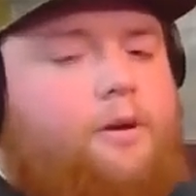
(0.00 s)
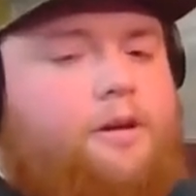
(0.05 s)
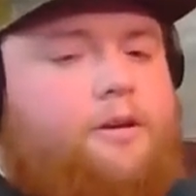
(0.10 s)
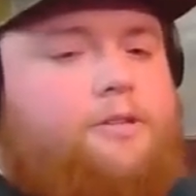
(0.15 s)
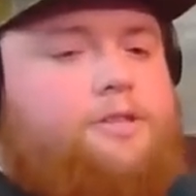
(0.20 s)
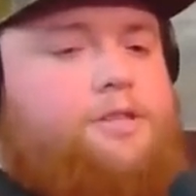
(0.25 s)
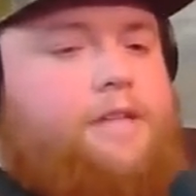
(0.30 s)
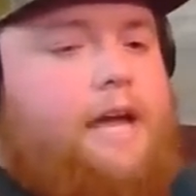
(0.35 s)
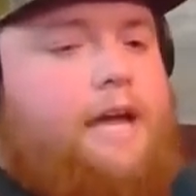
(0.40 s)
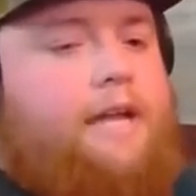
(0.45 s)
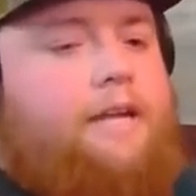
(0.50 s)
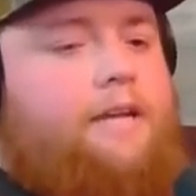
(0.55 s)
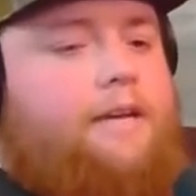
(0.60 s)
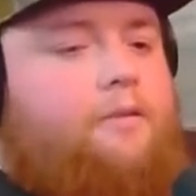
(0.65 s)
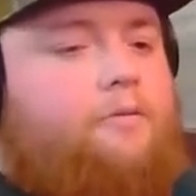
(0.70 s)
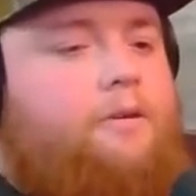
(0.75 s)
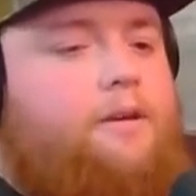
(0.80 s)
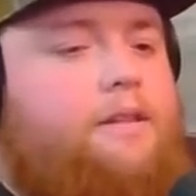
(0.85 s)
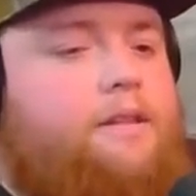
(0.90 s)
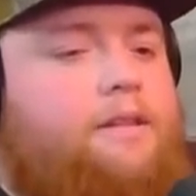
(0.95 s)

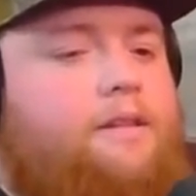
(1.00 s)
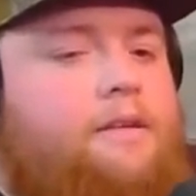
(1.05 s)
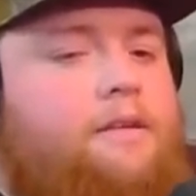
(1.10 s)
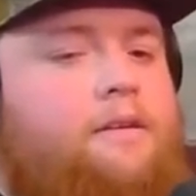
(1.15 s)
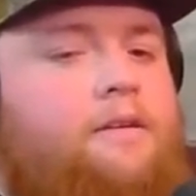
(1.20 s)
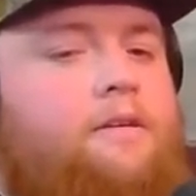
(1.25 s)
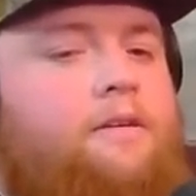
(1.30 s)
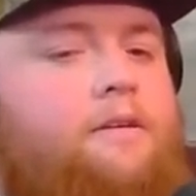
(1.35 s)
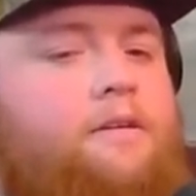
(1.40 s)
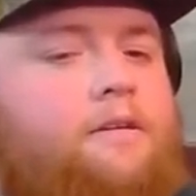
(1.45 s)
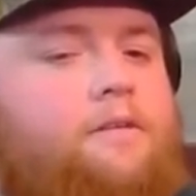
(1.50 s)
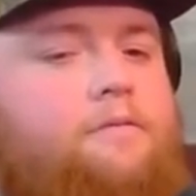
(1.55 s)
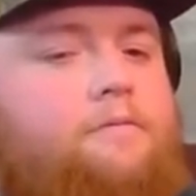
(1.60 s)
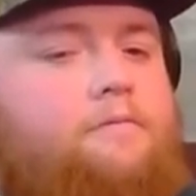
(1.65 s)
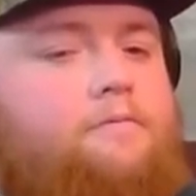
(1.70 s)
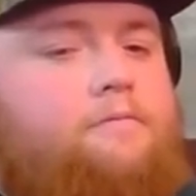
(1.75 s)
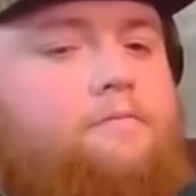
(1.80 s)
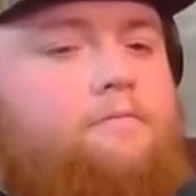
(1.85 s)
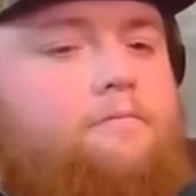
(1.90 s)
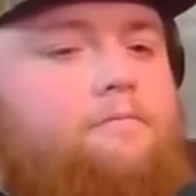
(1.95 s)
understanding with
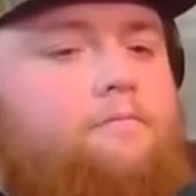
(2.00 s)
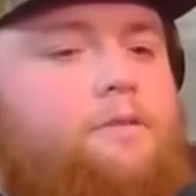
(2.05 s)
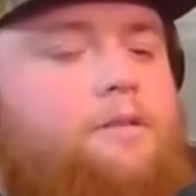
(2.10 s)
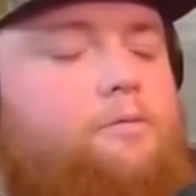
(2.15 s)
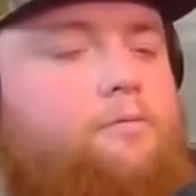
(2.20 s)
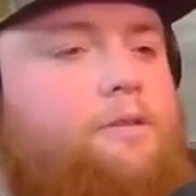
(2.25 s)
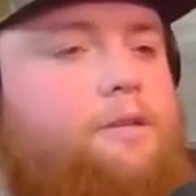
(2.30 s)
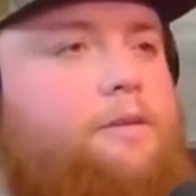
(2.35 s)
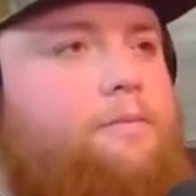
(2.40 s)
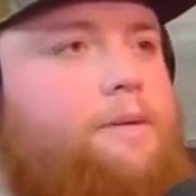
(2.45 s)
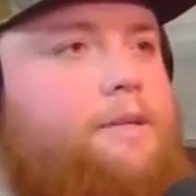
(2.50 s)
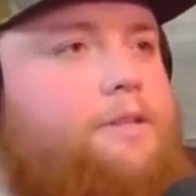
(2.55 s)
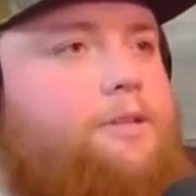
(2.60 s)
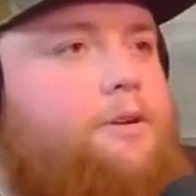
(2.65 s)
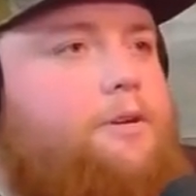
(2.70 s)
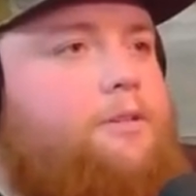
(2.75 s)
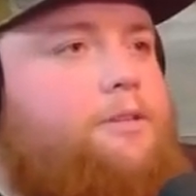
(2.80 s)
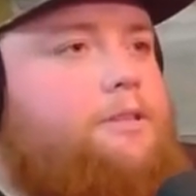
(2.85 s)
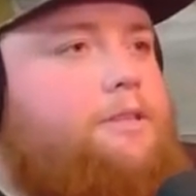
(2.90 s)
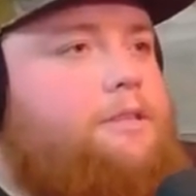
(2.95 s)
really big
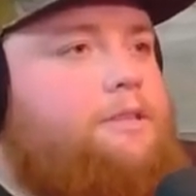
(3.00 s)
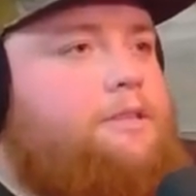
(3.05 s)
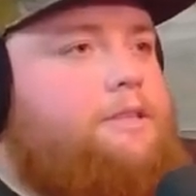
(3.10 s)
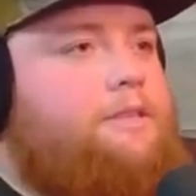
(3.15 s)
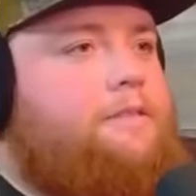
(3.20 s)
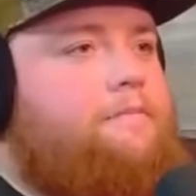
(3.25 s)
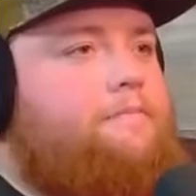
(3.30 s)
churches. And